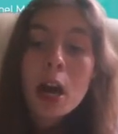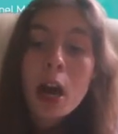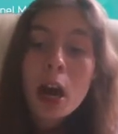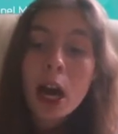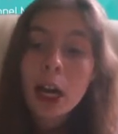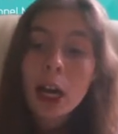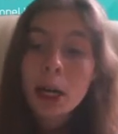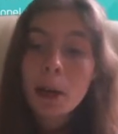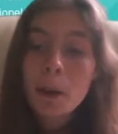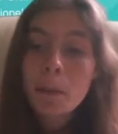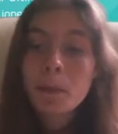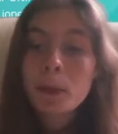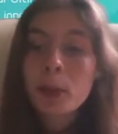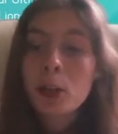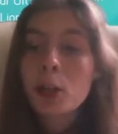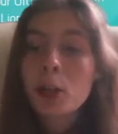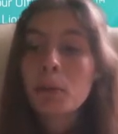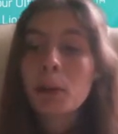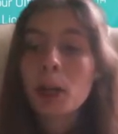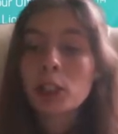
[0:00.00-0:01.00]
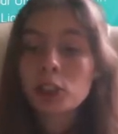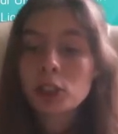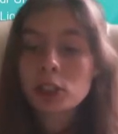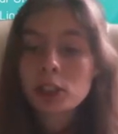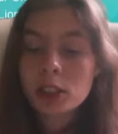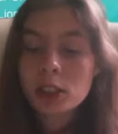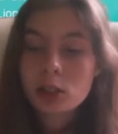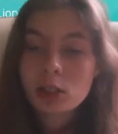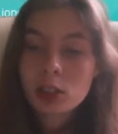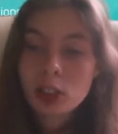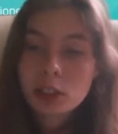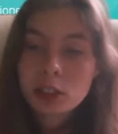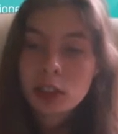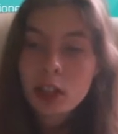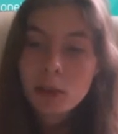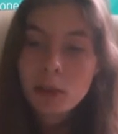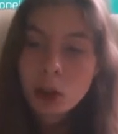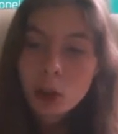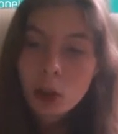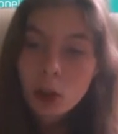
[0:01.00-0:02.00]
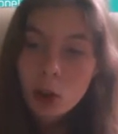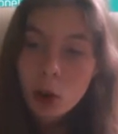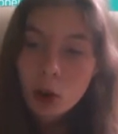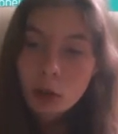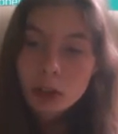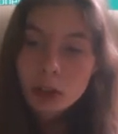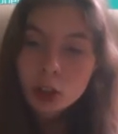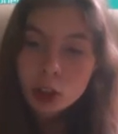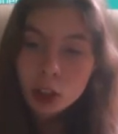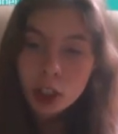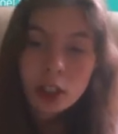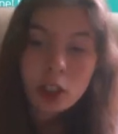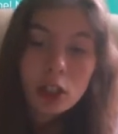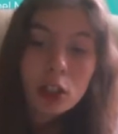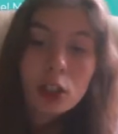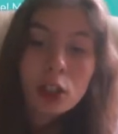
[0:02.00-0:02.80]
But as you see on this slide, we've got Origin.